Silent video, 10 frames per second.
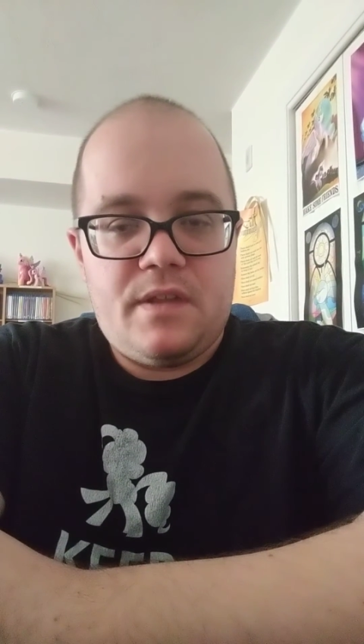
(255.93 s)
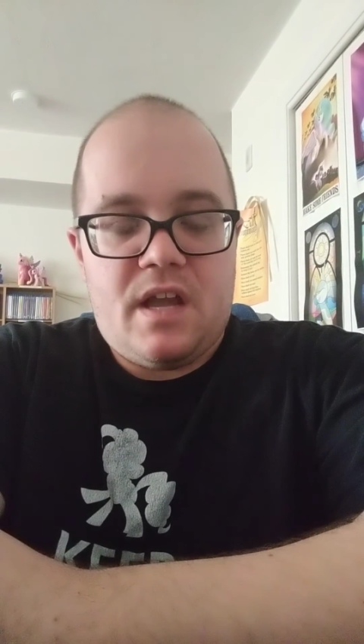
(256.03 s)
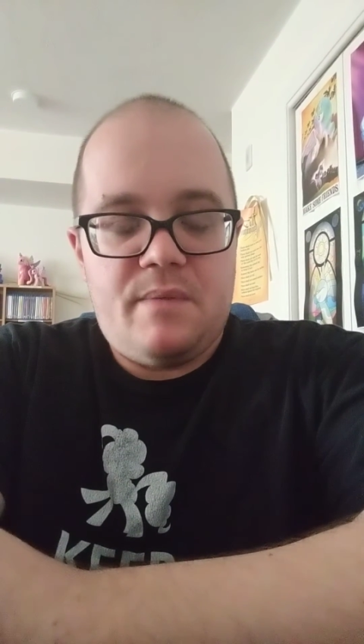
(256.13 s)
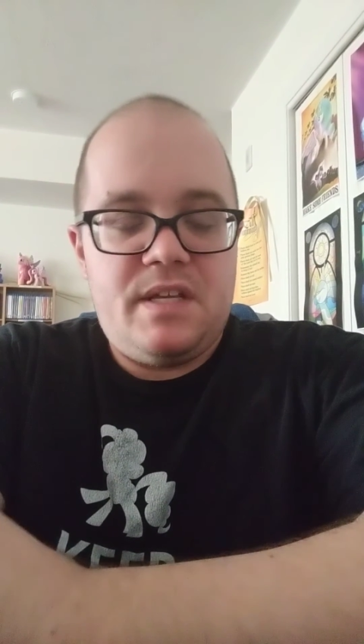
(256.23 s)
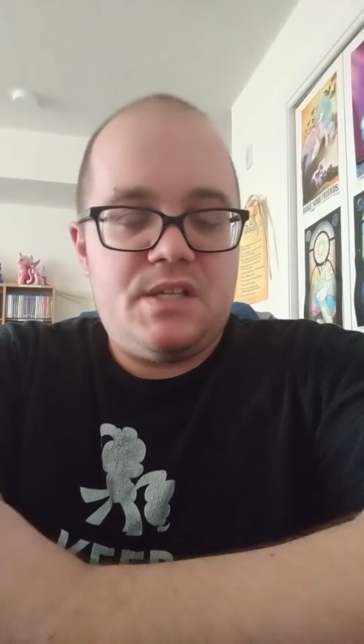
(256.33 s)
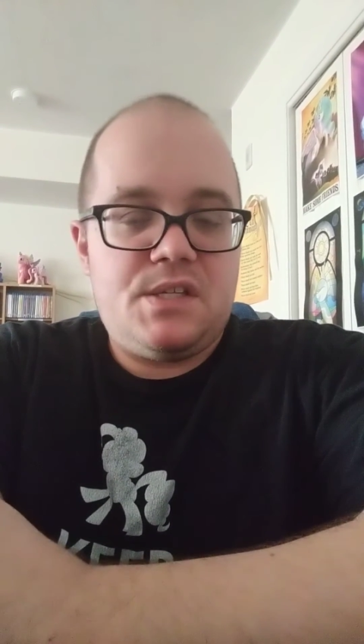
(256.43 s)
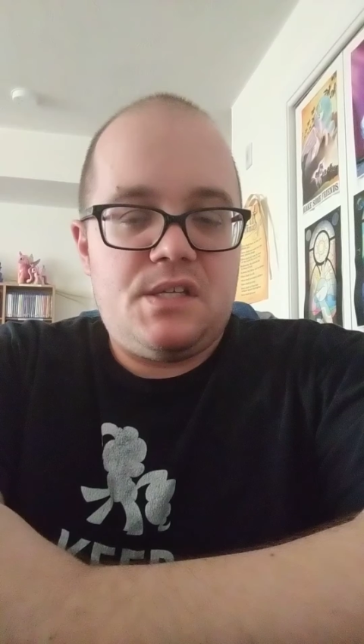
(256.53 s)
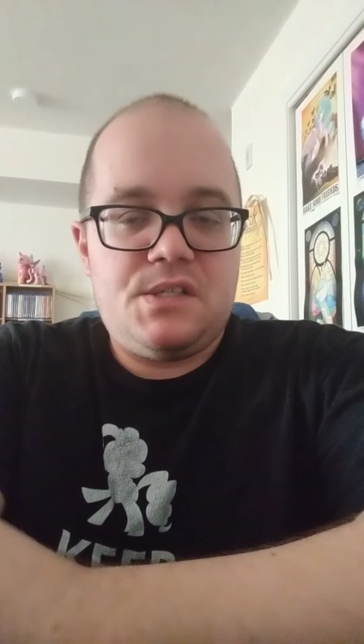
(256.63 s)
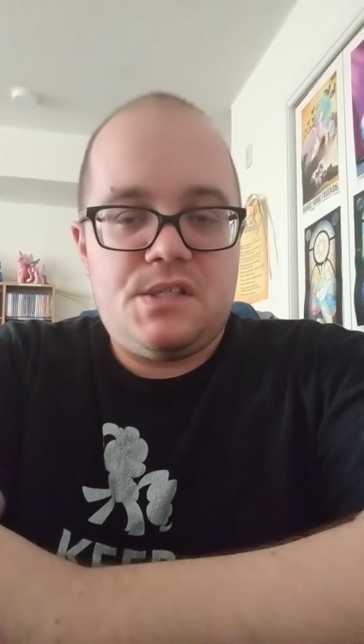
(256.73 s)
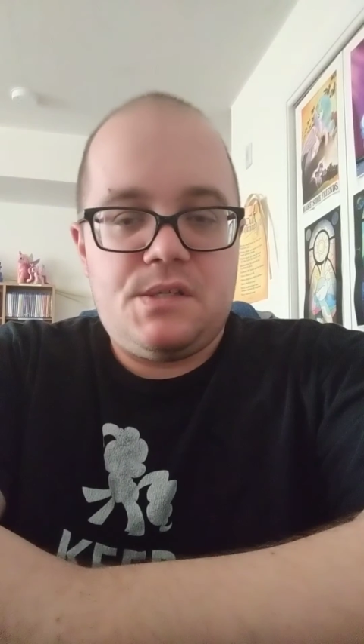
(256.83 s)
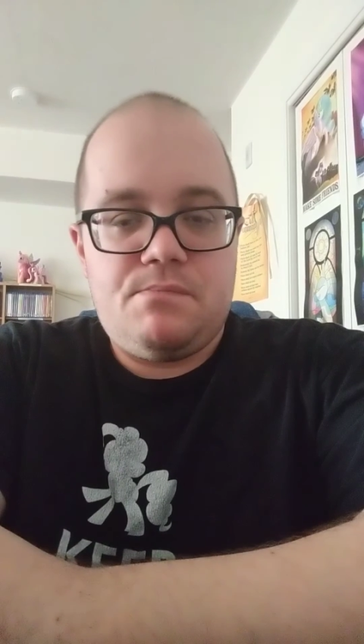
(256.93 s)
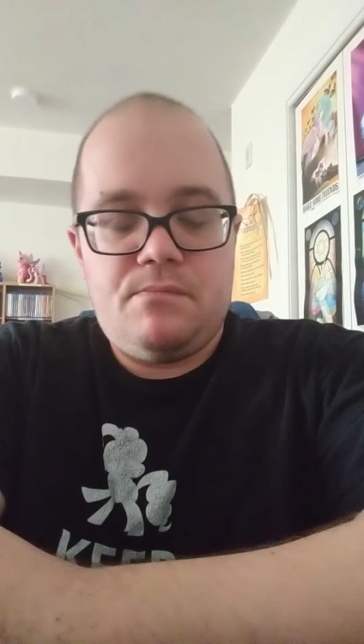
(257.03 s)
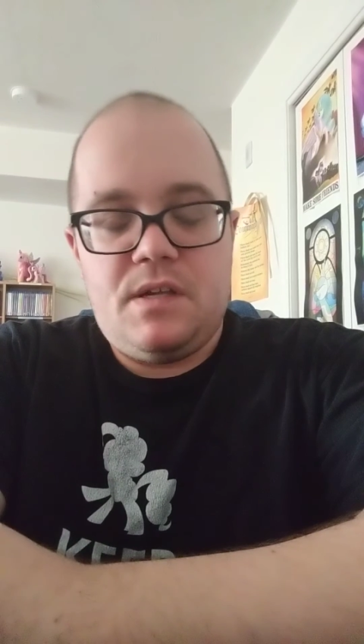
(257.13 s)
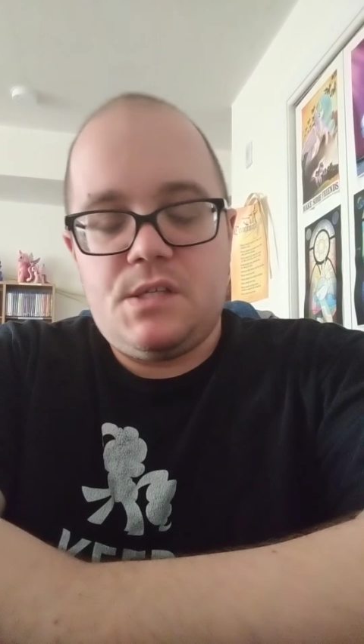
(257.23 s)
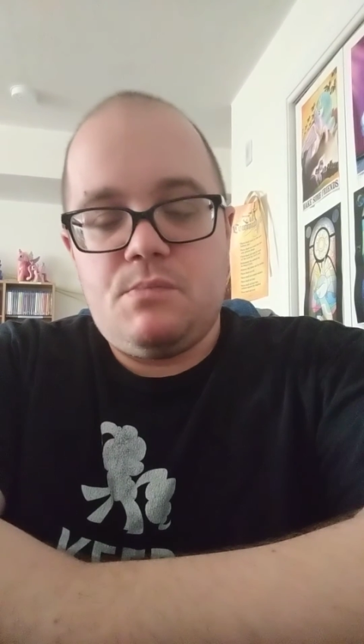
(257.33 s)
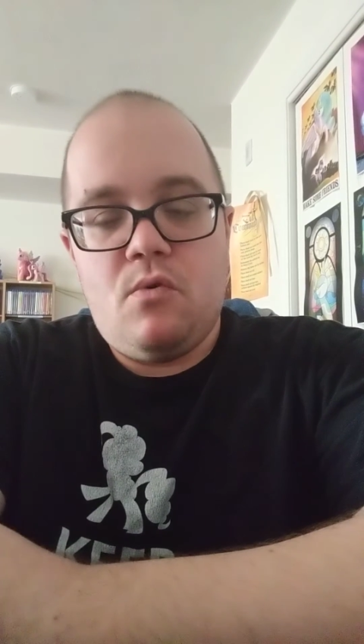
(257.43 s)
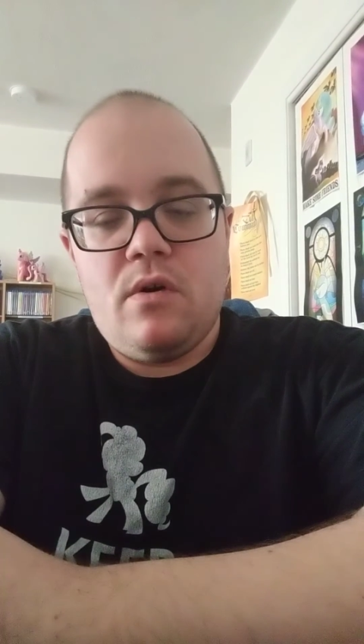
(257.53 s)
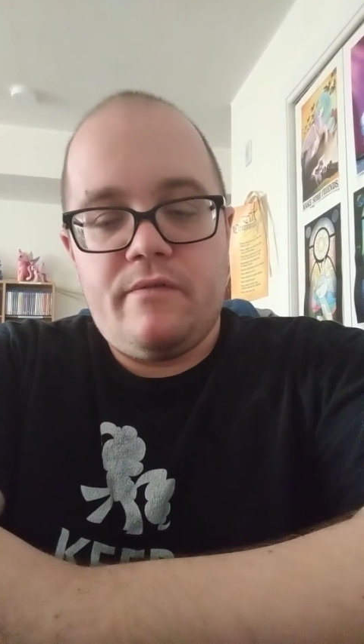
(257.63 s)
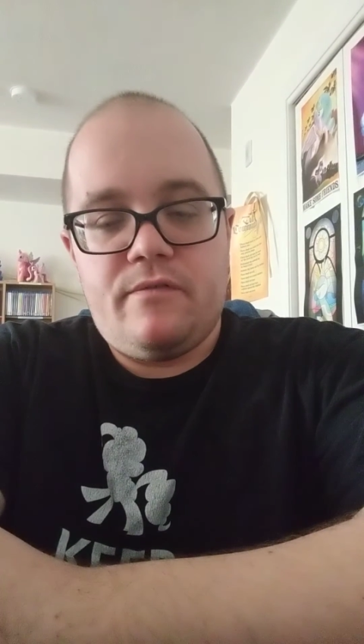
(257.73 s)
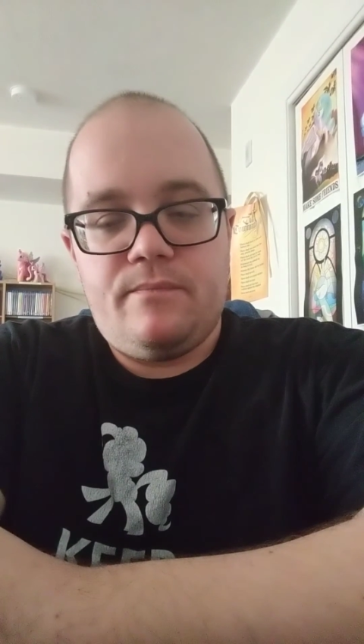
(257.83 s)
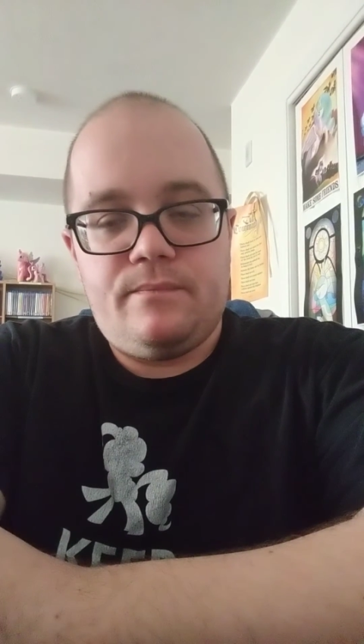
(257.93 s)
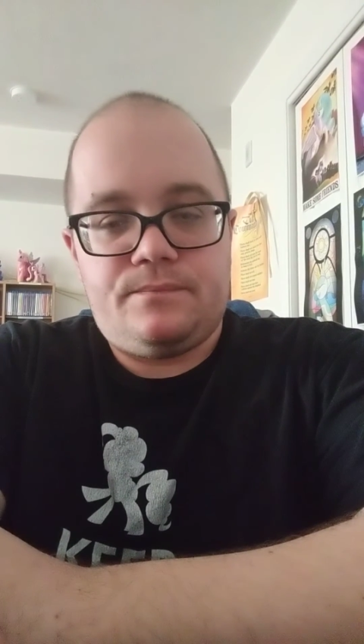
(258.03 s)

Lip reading: it's more of